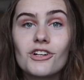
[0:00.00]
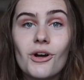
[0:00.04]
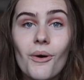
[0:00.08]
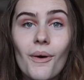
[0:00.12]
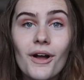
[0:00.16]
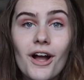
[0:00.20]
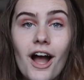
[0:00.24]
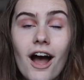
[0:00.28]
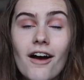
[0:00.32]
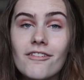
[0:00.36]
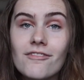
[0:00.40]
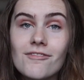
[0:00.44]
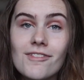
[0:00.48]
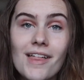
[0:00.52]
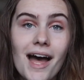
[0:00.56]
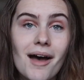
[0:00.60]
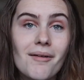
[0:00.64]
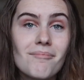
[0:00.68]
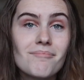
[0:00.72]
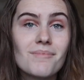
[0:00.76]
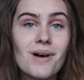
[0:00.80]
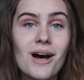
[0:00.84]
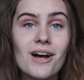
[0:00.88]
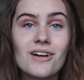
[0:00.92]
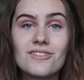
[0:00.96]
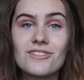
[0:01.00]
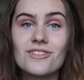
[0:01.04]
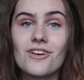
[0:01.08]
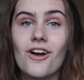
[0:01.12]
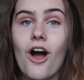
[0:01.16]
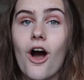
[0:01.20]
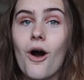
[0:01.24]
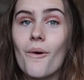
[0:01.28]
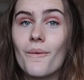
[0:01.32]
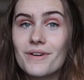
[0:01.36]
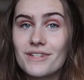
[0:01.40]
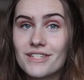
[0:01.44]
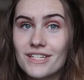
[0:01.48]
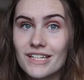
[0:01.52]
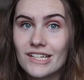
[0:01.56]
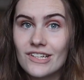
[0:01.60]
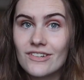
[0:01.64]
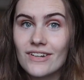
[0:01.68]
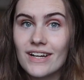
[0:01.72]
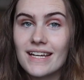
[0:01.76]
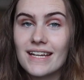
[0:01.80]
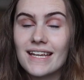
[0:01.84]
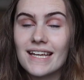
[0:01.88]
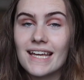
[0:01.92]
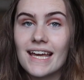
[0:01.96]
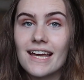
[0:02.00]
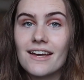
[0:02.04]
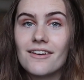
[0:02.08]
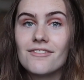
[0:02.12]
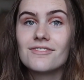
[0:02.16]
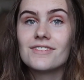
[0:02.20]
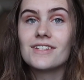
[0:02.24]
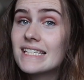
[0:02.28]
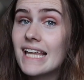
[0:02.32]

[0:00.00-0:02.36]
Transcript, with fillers: Going off of that, mugs are always a great gift.